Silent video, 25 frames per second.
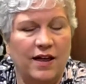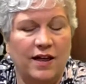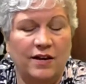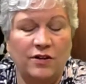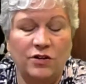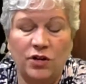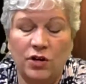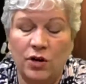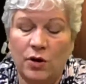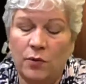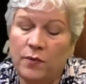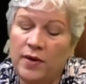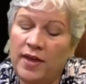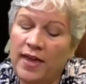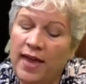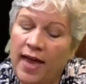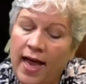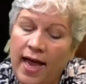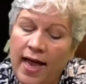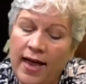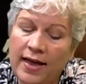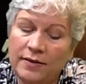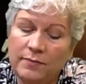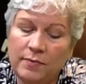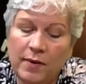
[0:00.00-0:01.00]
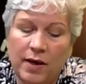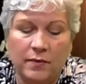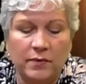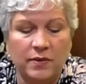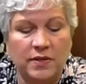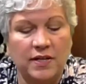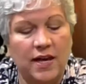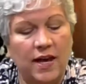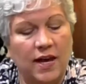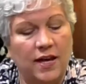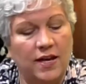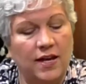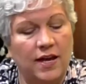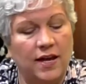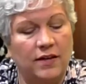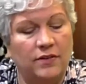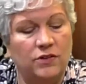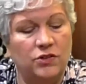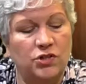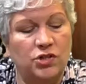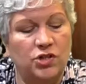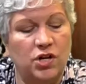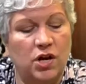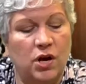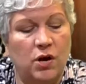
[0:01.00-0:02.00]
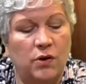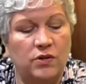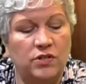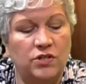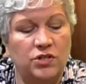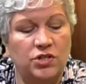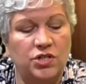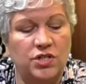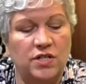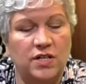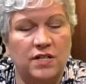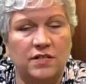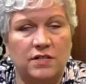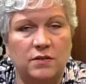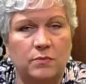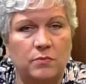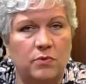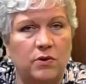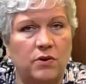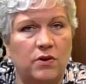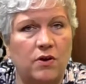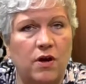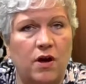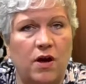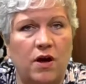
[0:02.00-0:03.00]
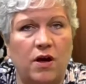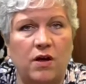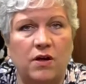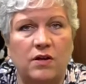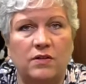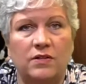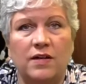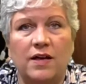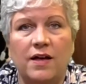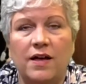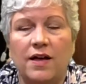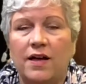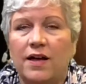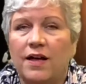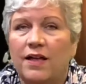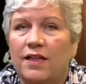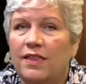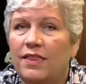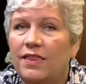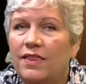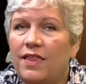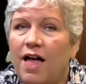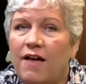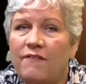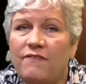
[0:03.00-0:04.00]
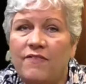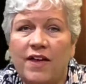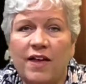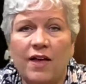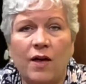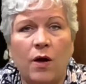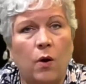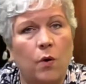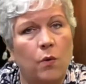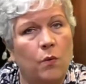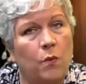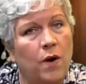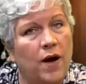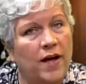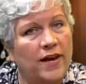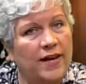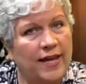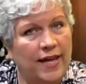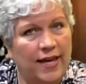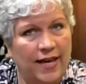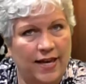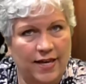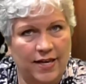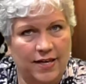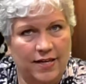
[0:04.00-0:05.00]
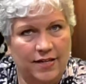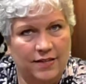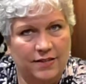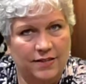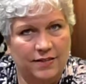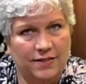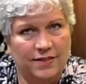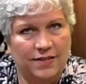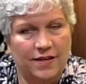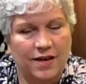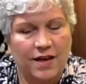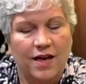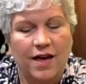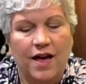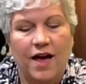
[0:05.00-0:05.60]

And you know, we had Byron Katie on the show, and she has a book called Loving What Is.